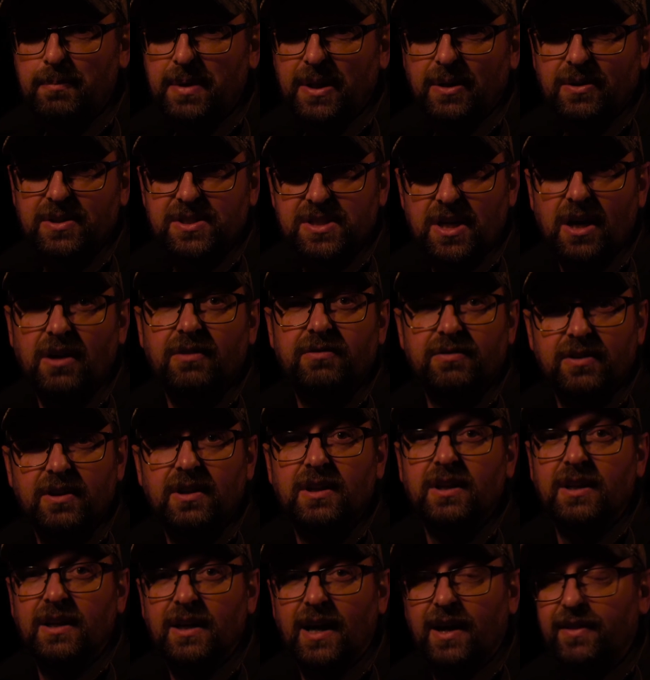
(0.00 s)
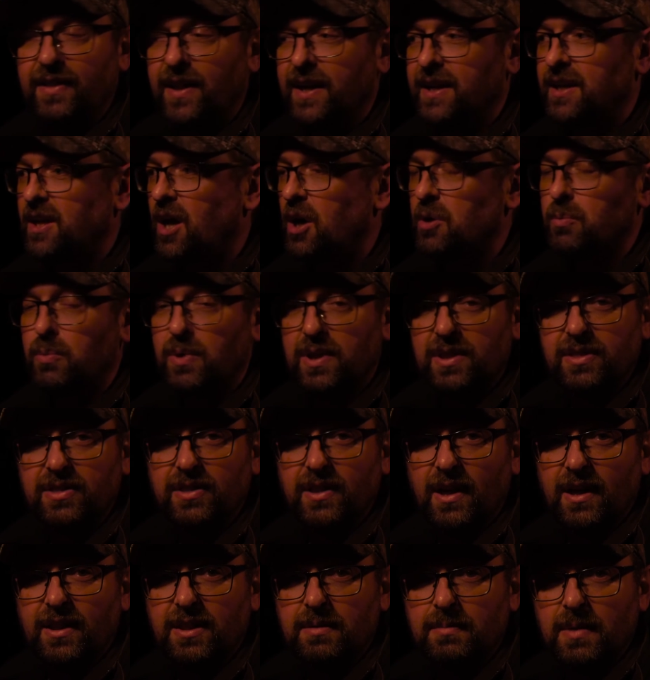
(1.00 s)
built tough and they cope with
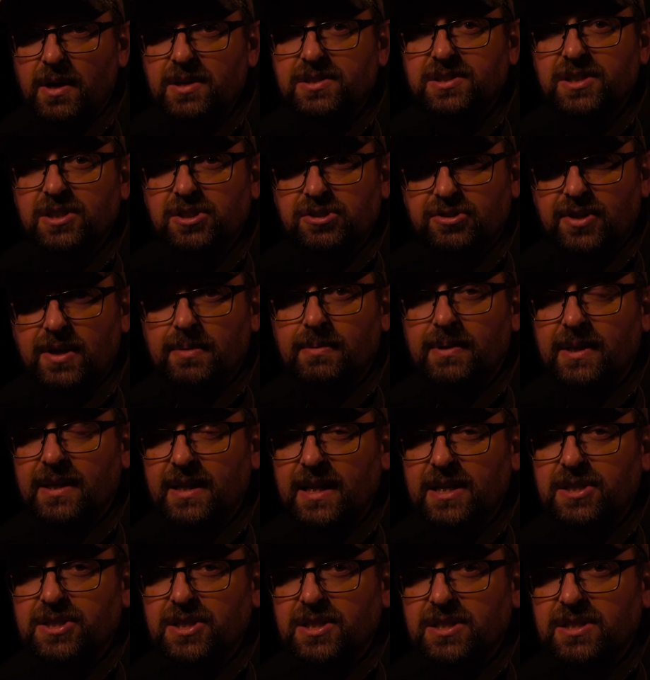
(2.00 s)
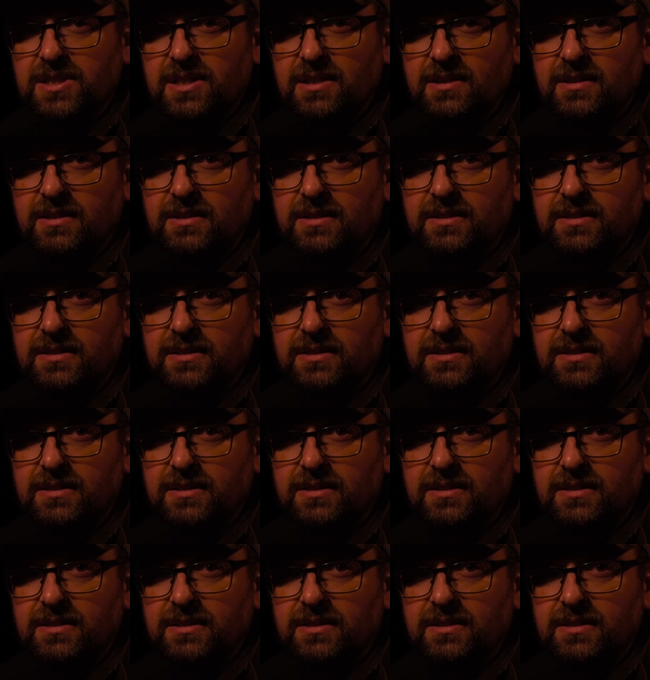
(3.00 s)
the most extreme conditions.